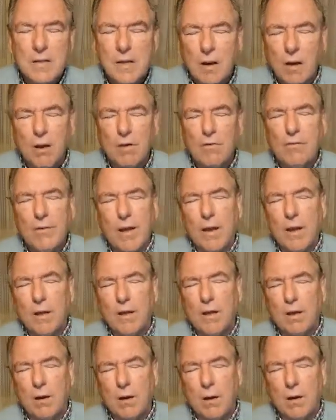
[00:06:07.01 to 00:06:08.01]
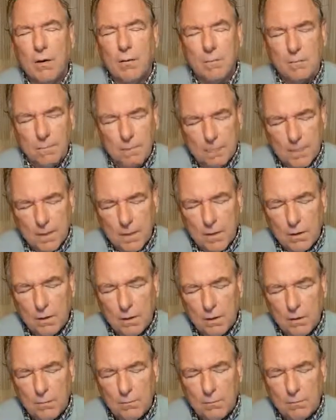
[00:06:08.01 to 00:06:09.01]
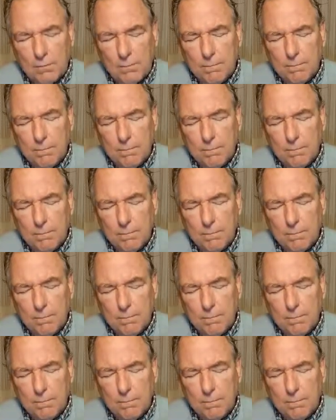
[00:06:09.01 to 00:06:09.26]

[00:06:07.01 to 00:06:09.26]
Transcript: In our